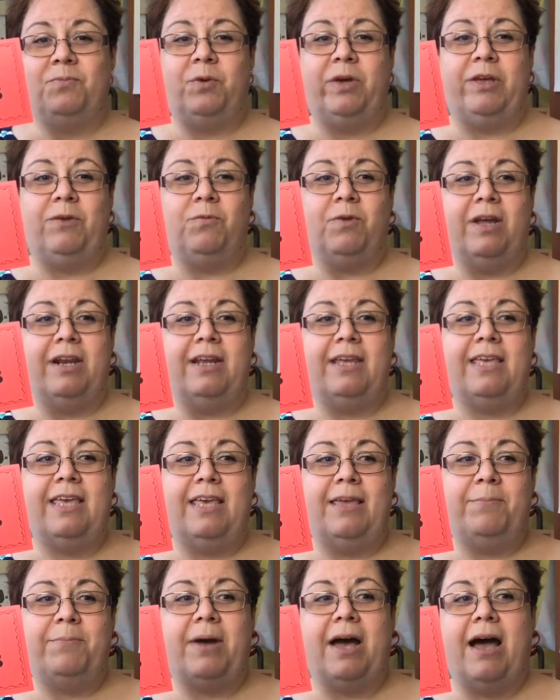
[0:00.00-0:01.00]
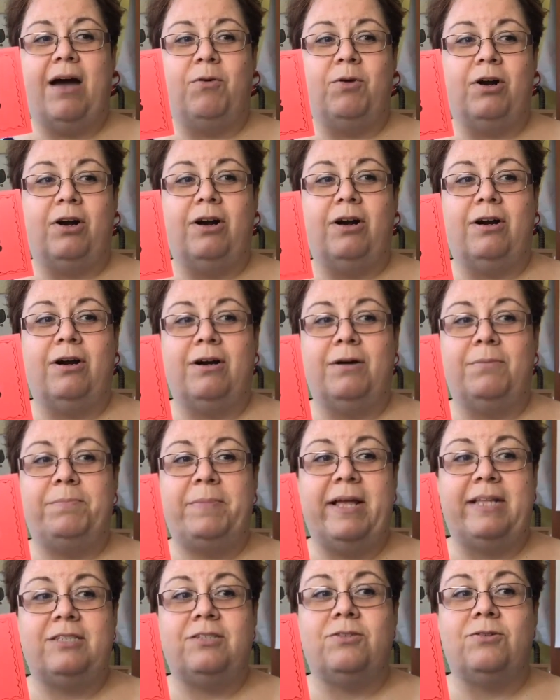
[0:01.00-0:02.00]
We want to keep our
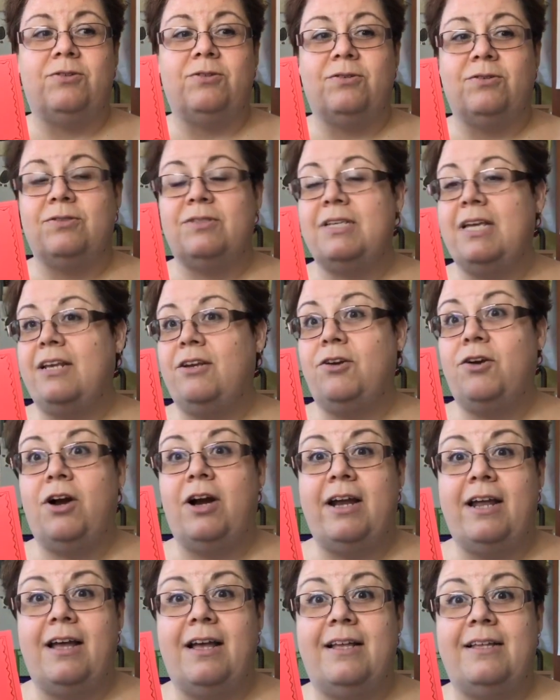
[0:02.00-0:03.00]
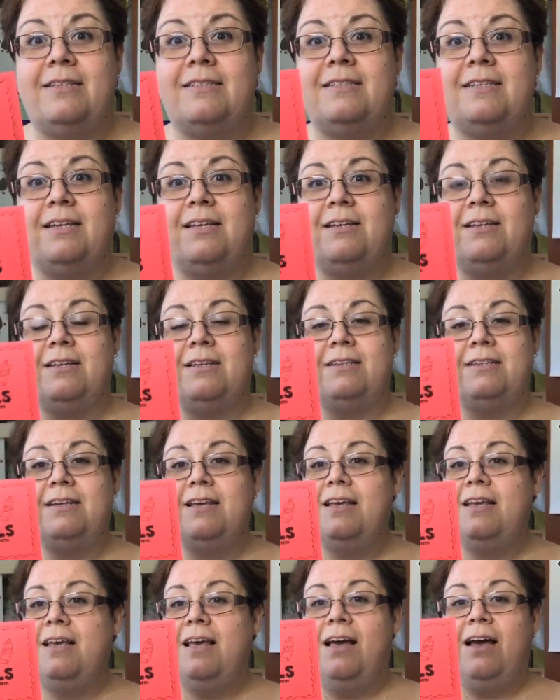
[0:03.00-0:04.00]
pencils and crayons in
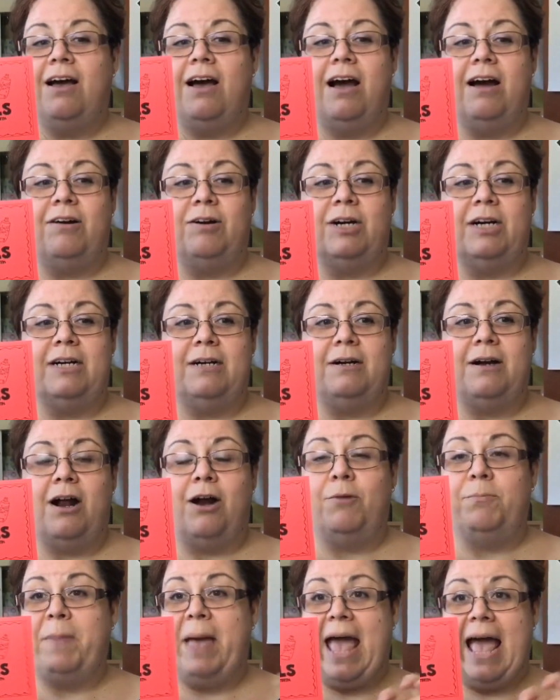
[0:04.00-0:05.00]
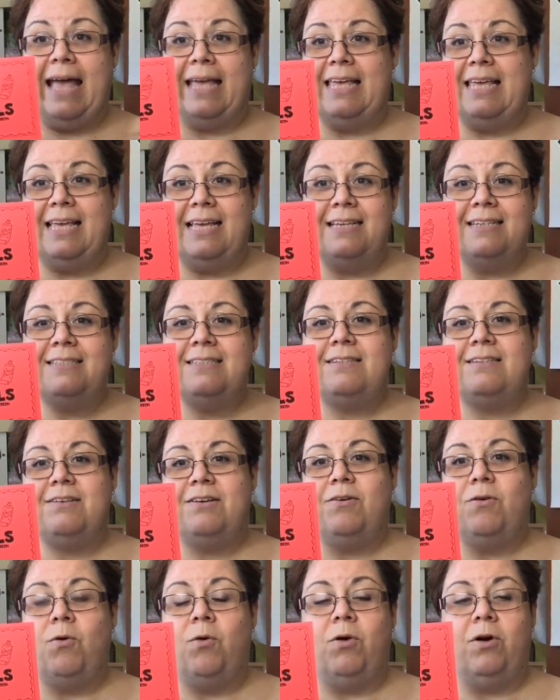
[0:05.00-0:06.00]
our baggies,
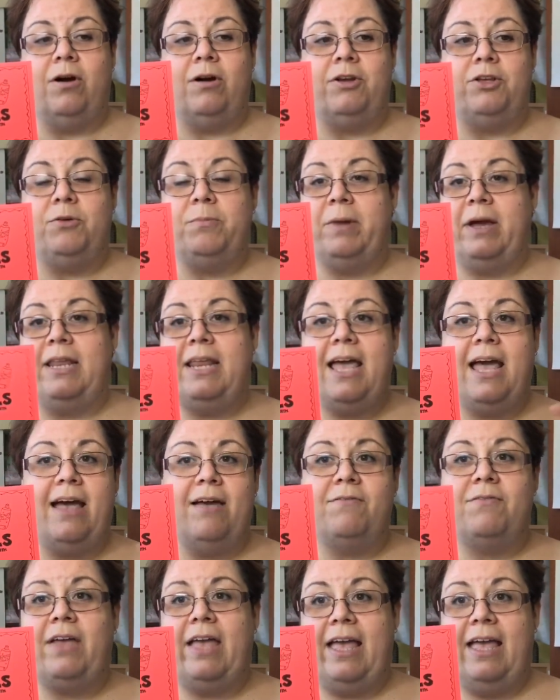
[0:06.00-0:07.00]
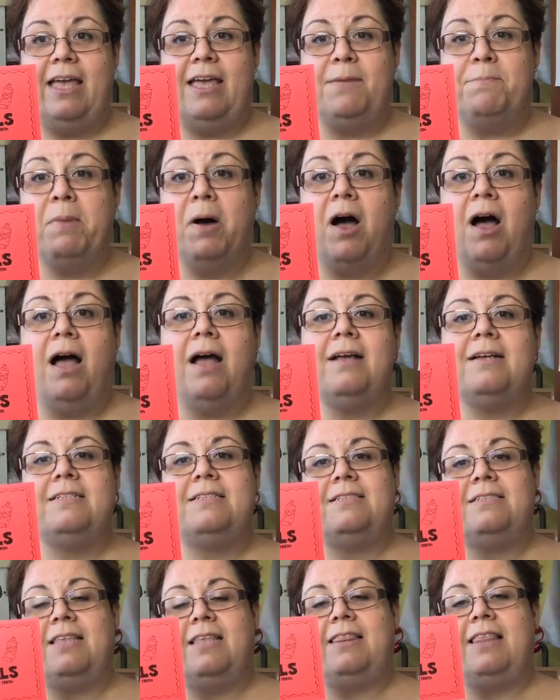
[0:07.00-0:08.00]
or you might have a
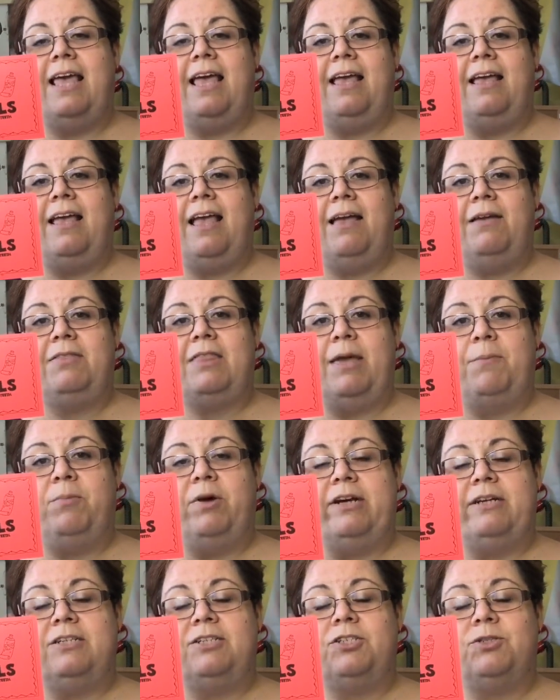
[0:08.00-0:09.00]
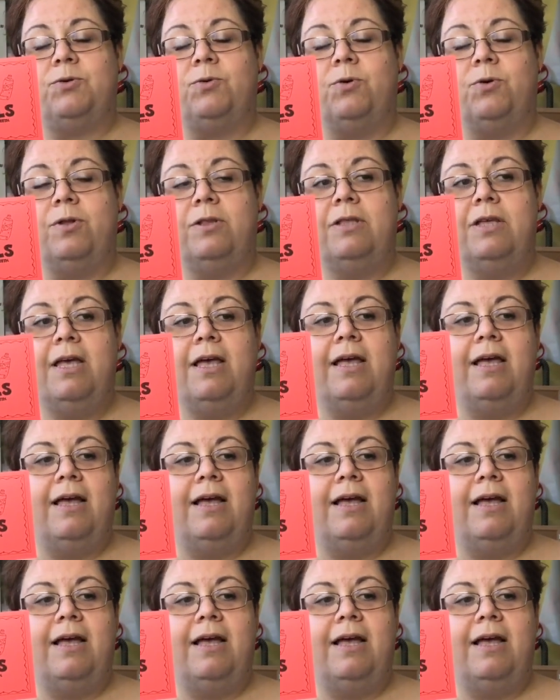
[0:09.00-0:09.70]
box that they bring to school.